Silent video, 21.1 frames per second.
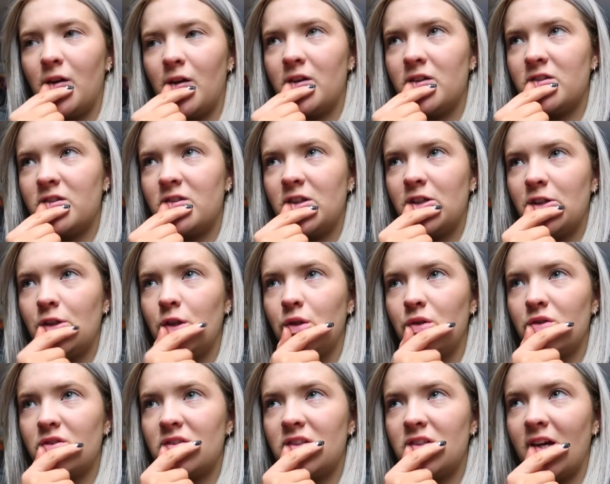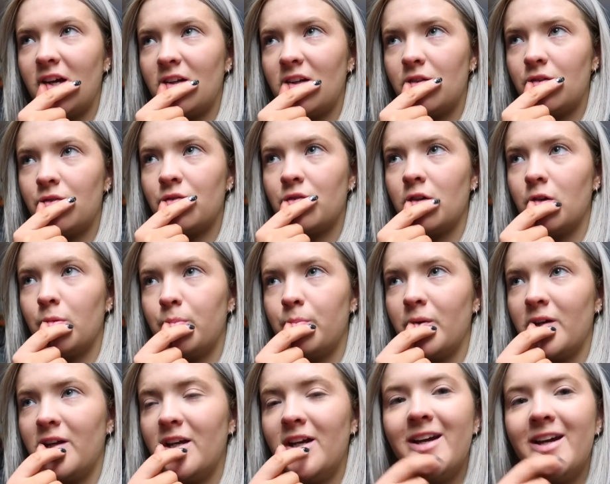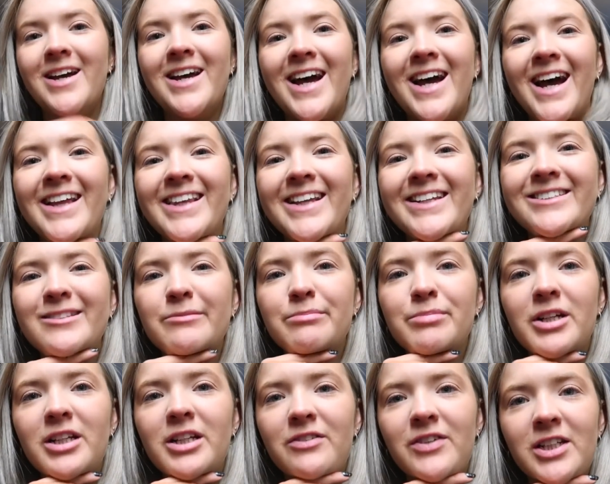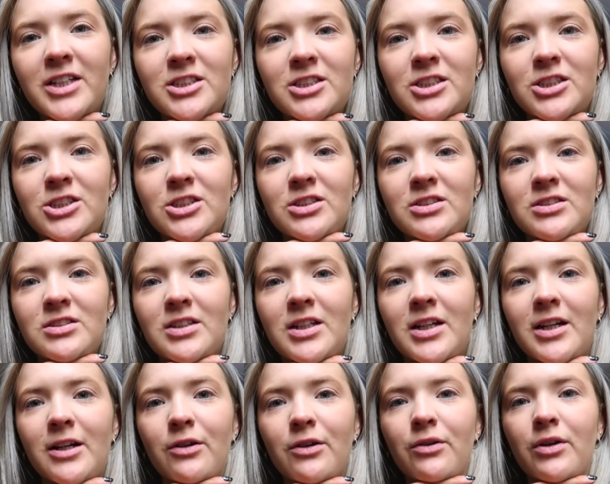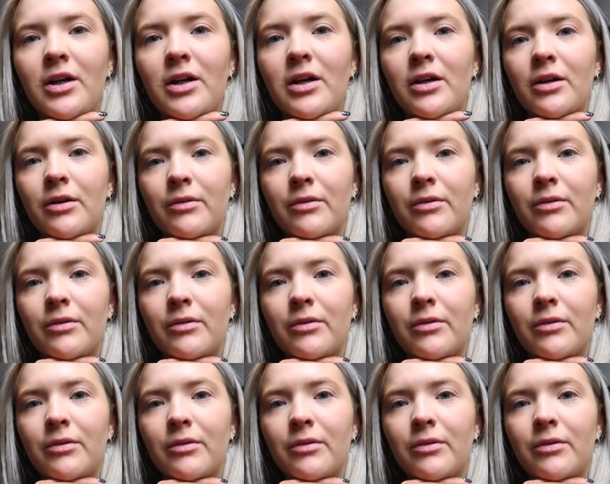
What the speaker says: and see Lou's dad for a bit. And that's the plan of action just now.